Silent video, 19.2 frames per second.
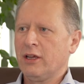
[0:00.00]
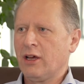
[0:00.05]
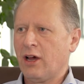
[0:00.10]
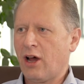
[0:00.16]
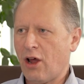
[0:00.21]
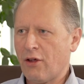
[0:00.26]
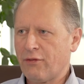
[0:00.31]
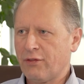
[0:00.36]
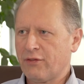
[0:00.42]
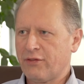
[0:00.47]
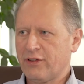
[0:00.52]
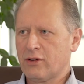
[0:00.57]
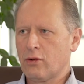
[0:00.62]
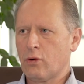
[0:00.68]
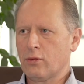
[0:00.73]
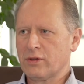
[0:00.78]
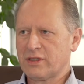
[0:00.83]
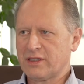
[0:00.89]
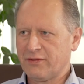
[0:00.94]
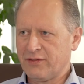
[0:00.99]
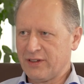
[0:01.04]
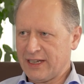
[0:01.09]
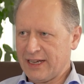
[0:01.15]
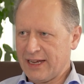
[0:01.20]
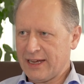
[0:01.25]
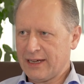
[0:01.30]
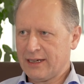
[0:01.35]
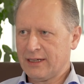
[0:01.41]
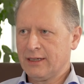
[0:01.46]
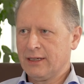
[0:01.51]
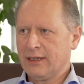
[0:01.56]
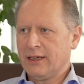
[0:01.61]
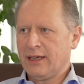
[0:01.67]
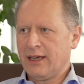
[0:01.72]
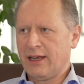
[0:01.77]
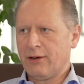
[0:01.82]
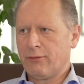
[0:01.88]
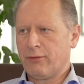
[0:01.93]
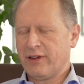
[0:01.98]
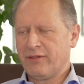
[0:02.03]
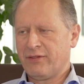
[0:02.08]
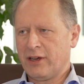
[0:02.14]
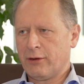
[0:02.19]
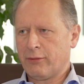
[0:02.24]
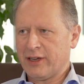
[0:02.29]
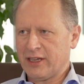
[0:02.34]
the course of a year. And their